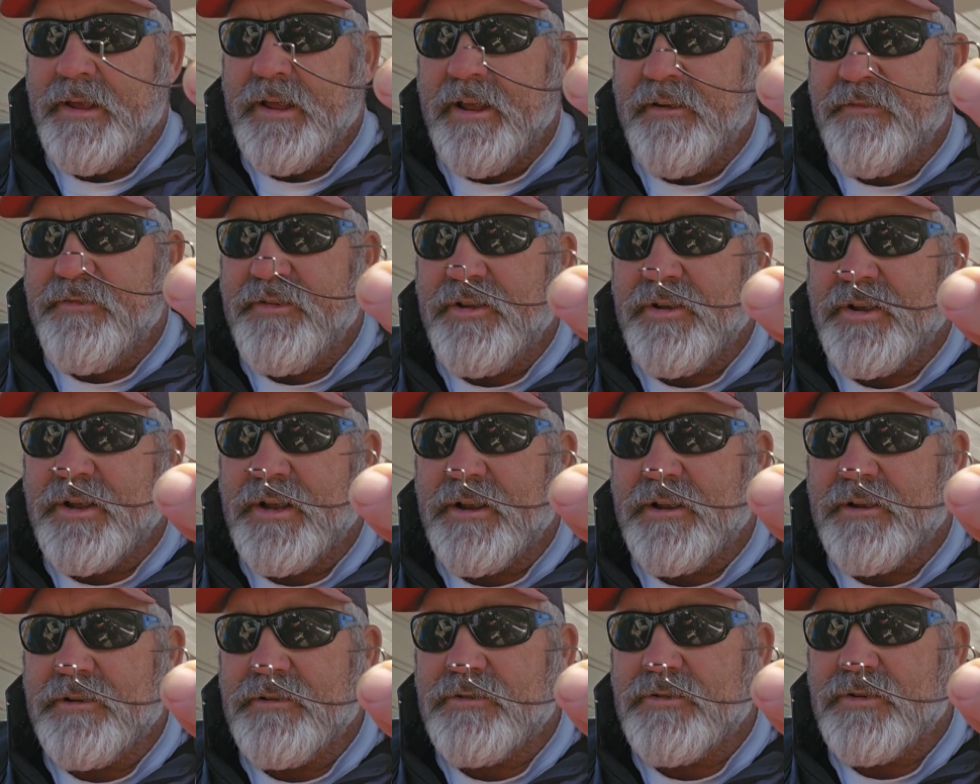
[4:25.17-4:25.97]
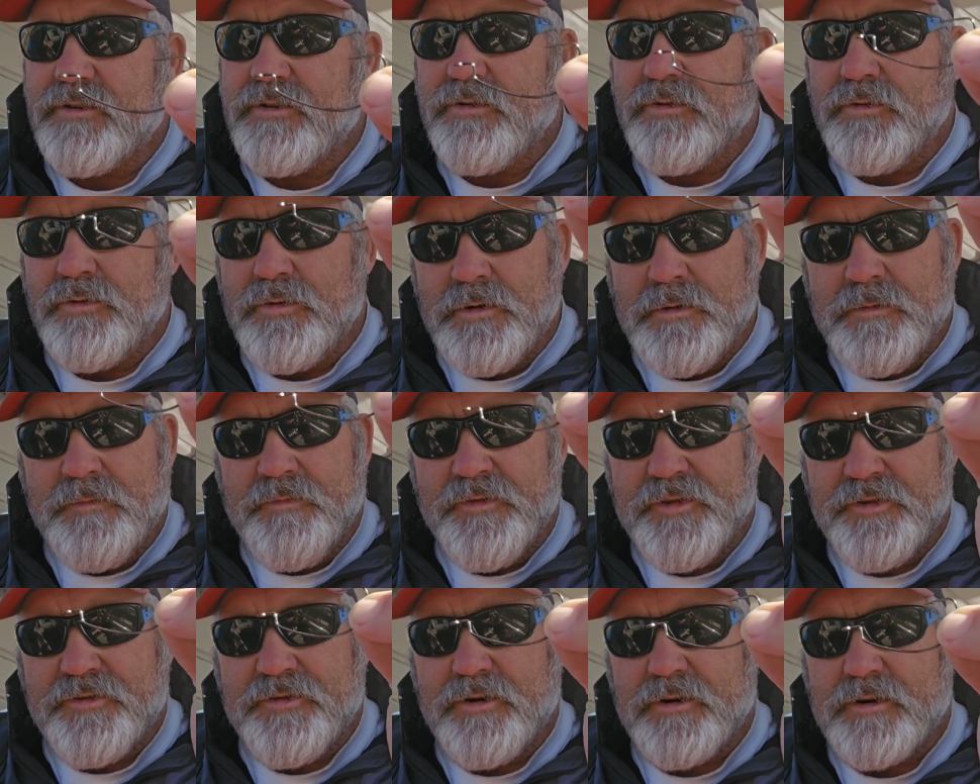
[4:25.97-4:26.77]
if you can control
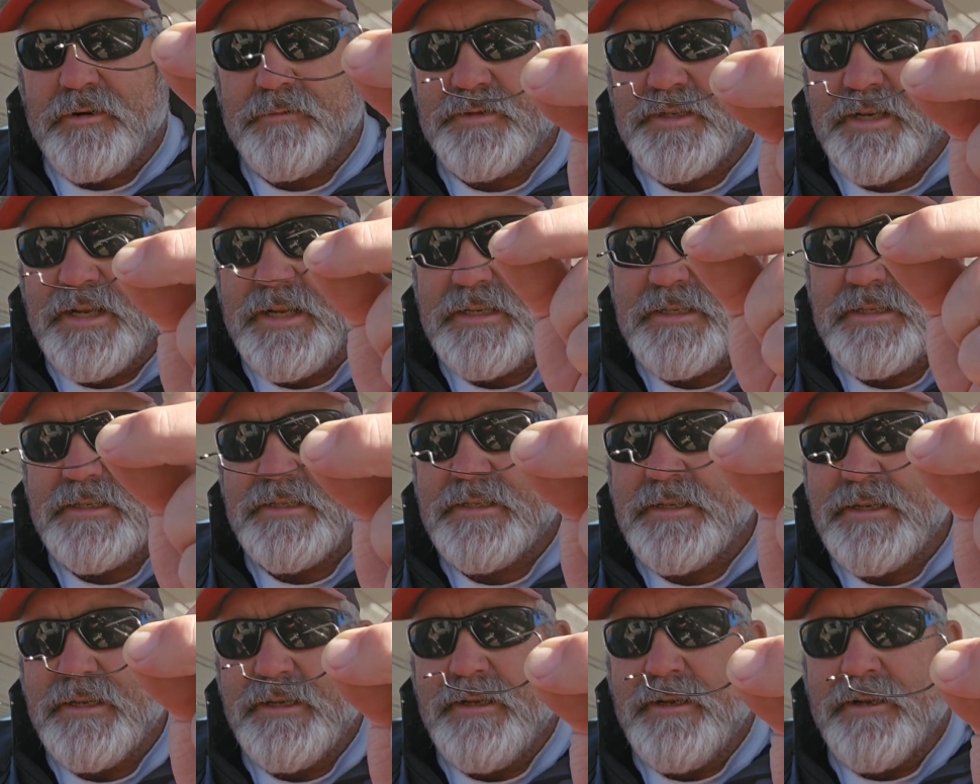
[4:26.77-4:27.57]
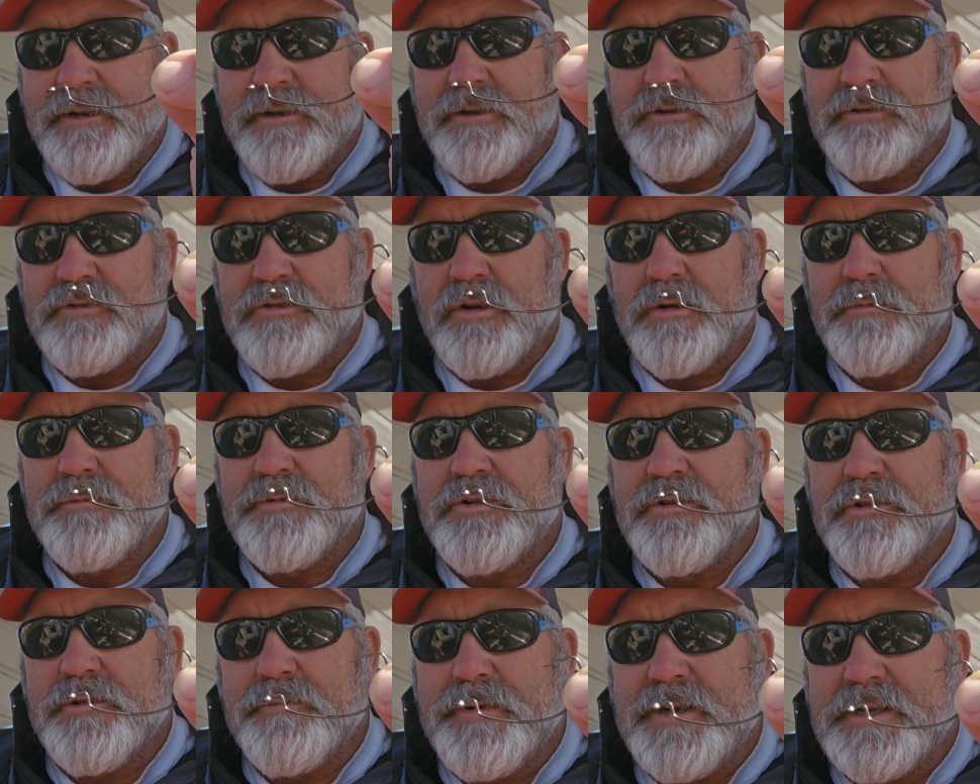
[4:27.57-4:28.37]
the circumstances, control them
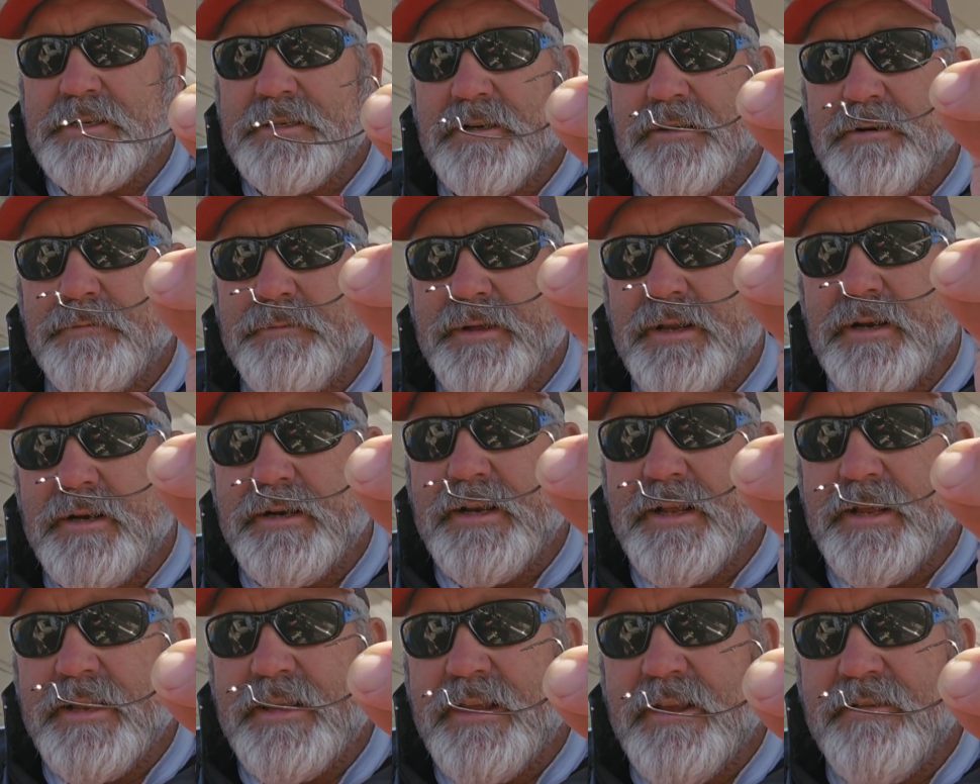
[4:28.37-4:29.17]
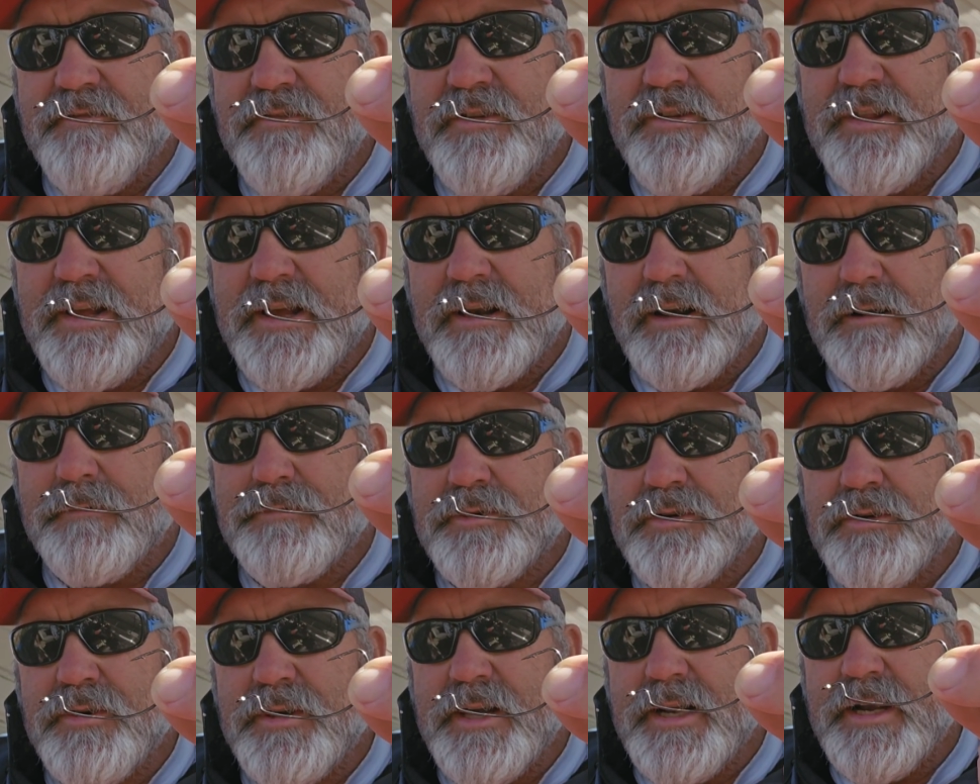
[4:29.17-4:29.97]
to the best of your ability, and give you that
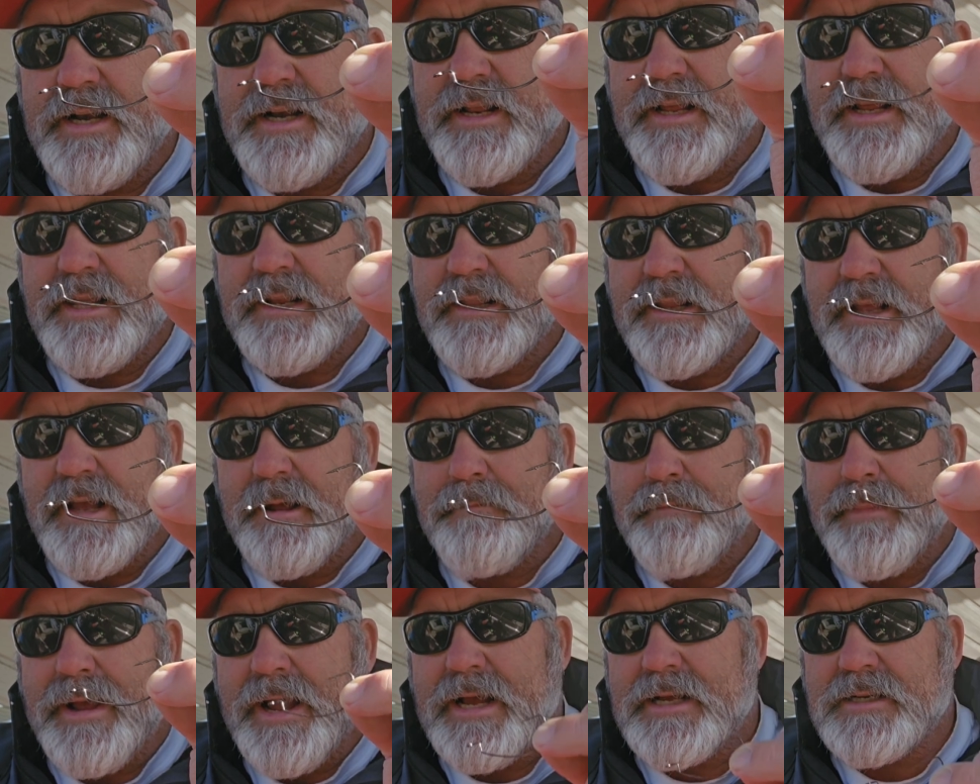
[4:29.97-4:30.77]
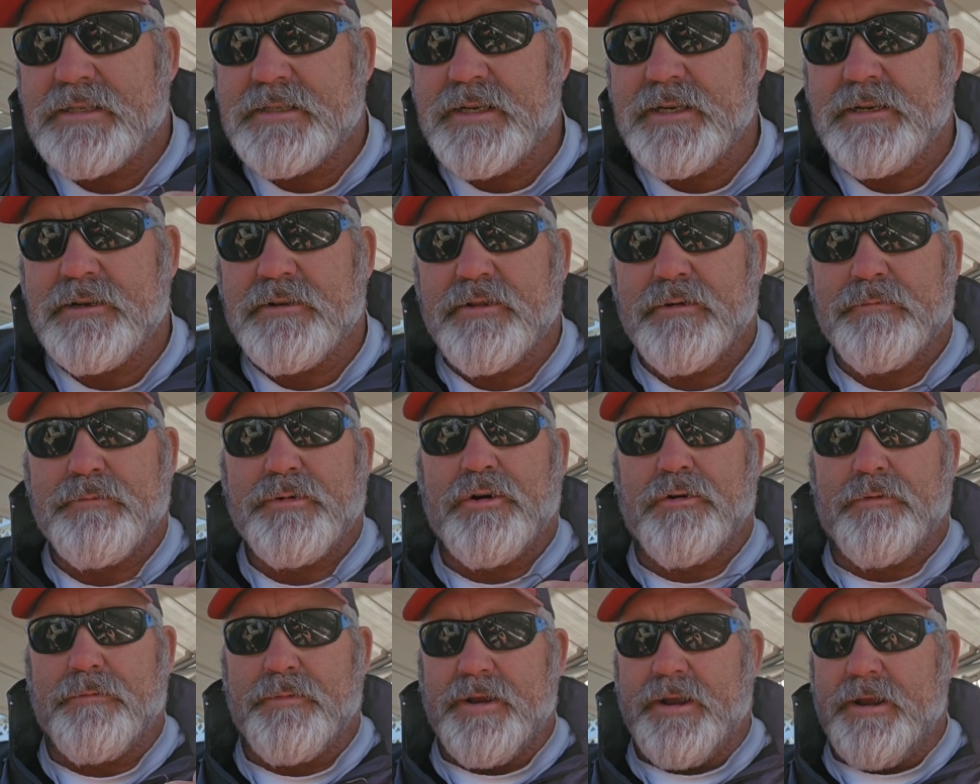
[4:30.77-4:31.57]
opportunity to get that bass into the
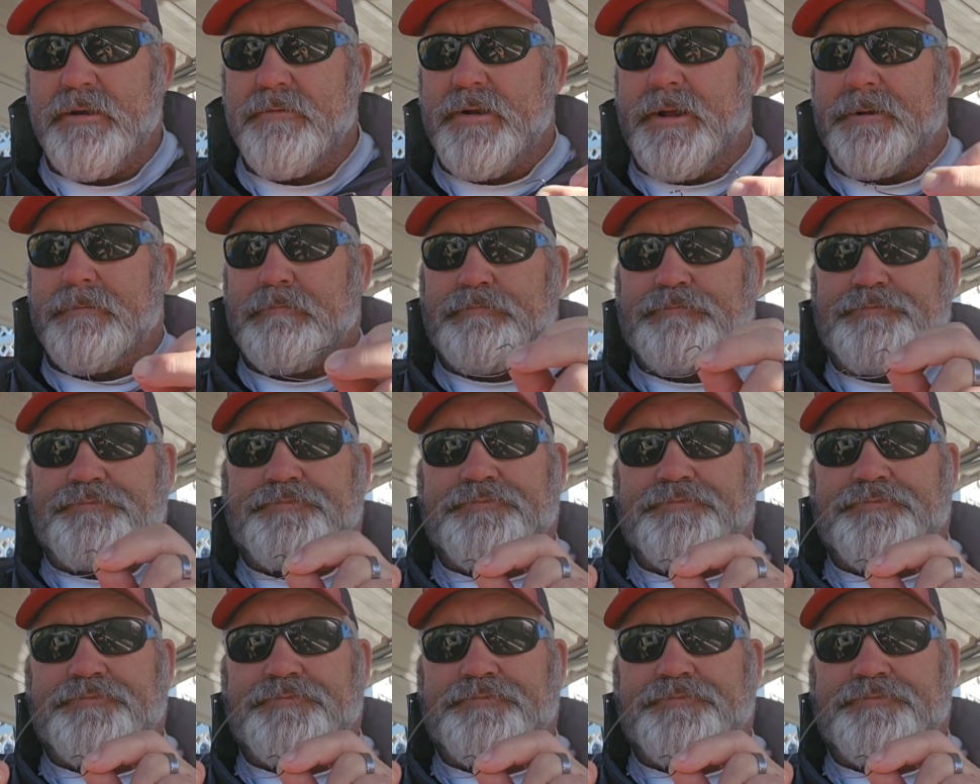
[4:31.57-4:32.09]
boat. But anyway,